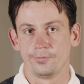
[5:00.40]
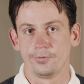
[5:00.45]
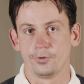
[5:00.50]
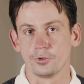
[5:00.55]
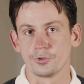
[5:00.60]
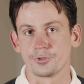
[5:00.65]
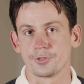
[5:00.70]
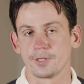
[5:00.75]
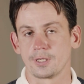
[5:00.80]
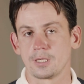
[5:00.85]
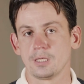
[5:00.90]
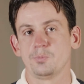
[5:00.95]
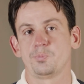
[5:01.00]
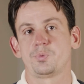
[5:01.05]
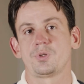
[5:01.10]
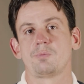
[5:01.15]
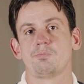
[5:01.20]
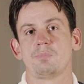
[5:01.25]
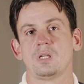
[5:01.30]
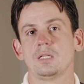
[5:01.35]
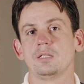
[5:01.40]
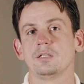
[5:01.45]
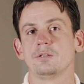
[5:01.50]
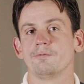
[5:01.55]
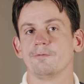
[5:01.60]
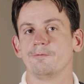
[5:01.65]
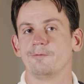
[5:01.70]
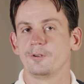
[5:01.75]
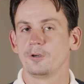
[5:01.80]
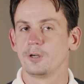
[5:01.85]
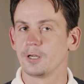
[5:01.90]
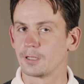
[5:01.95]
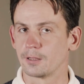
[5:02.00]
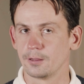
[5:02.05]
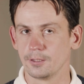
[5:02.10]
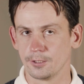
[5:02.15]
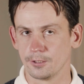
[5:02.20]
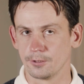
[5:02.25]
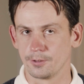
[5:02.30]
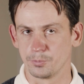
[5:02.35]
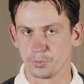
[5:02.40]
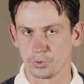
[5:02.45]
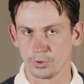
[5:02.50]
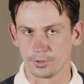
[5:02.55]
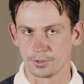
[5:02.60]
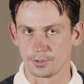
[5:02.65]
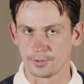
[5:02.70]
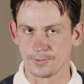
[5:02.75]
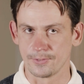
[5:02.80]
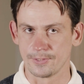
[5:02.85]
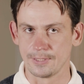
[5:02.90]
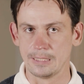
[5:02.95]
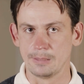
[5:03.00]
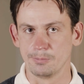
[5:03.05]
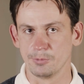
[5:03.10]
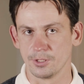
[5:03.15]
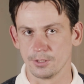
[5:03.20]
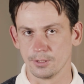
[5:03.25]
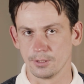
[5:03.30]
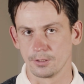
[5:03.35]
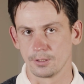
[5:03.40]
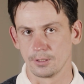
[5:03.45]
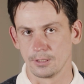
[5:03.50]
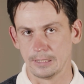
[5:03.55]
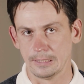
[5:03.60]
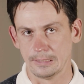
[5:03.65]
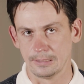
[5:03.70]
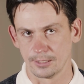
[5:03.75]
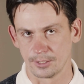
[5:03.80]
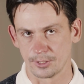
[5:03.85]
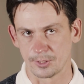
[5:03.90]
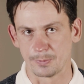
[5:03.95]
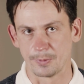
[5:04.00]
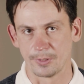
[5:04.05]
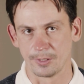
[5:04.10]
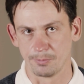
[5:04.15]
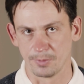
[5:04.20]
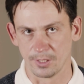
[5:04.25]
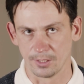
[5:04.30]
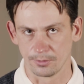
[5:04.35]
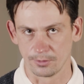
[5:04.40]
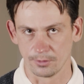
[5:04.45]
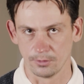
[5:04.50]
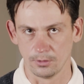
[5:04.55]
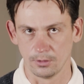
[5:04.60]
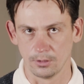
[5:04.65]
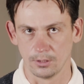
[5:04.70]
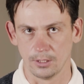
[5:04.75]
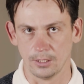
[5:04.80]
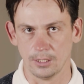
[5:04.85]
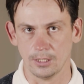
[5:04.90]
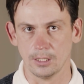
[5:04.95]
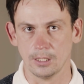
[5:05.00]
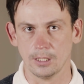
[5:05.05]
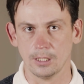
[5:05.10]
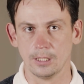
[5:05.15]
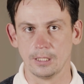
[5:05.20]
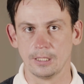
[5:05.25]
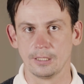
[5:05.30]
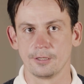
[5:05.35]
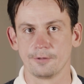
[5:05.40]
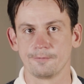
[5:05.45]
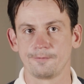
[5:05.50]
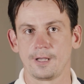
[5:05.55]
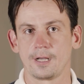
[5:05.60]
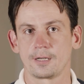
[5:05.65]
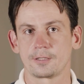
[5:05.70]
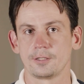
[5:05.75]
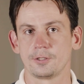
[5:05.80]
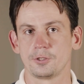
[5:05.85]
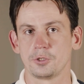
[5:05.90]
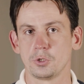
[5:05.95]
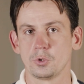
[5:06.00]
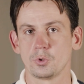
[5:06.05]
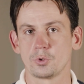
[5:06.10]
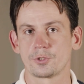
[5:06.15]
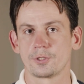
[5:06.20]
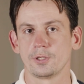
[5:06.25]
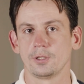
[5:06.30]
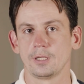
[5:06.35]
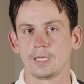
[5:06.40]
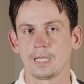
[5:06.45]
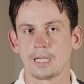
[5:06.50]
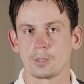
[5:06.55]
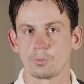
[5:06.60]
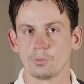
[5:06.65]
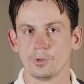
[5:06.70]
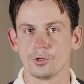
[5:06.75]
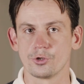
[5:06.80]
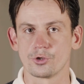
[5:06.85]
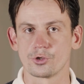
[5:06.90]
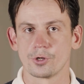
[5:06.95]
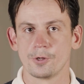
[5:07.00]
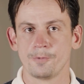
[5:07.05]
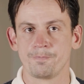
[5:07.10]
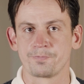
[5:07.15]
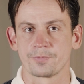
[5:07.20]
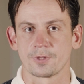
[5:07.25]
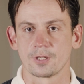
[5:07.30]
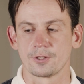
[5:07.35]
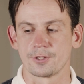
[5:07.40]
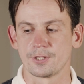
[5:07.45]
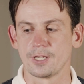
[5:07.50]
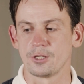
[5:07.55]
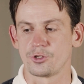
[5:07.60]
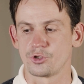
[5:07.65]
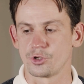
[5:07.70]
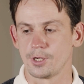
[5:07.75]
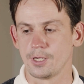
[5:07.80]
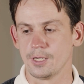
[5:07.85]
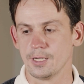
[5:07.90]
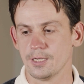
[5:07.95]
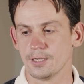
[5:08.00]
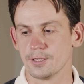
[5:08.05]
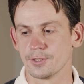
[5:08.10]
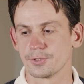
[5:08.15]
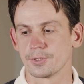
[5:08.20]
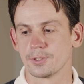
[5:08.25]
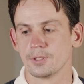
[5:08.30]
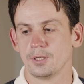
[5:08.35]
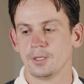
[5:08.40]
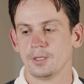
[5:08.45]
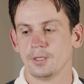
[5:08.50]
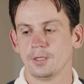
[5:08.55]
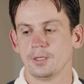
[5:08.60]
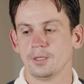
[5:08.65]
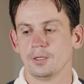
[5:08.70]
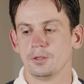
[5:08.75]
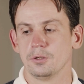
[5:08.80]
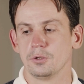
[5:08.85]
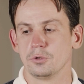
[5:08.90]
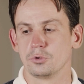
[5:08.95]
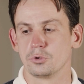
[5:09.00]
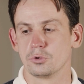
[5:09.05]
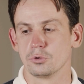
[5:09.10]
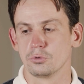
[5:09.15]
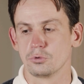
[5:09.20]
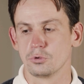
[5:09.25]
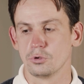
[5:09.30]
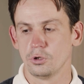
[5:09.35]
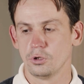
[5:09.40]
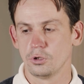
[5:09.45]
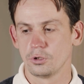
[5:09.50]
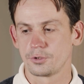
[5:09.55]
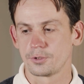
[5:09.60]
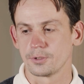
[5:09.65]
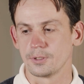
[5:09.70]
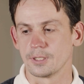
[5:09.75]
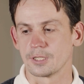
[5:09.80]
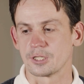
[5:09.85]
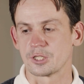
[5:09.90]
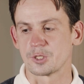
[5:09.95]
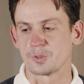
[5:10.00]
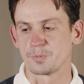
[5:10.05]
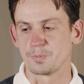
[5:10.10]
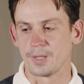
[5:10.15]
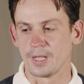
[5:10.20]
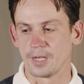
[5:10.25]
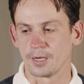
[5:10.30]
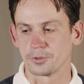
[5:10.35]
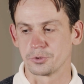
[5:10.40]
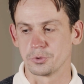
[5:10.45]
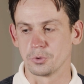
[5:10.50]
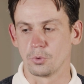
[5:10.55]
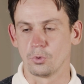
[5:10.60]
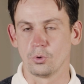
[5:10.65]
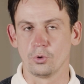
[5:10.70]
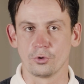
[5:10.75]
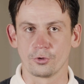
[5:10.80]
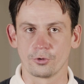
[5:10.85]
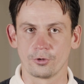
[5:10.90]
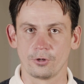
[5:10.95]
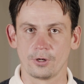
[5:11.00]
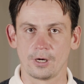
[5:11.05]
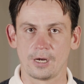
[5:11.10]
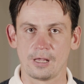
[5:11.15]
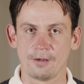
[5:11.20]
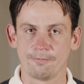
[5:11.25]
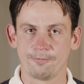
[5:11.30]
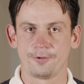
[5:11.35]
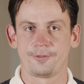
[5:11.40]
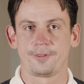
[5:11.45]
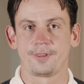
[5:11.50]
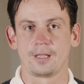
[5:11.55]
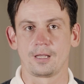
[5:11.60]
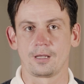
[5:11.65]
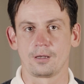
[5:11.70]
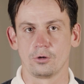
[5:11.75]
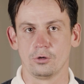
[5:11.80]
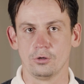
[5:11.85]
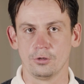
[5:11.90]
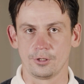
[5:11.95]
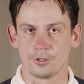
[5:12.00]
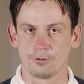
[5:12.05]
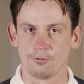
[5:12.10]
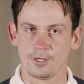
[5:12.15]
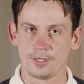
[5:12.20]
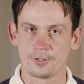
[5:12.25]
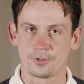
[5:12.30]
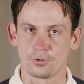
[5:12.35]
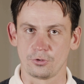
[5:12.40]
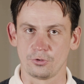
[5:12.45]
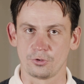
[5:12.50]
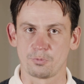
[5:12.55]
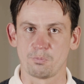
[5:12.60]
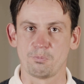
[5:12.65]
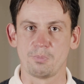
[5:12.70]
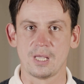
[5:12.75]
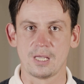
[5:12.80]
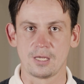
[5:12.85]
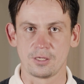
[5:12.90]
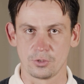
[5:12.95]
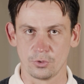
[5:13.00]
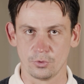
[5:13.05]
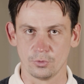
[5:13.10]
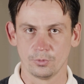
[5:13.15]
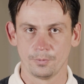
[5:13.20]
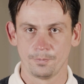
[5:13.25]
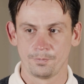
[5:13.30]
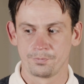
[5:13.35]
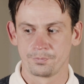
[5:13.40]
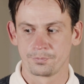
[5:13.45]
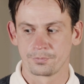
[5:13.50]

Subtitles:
First, the company made it very clear the product is limited and experimental. And in fact, it used the language such as do not expect to order everything on the restaurant menu.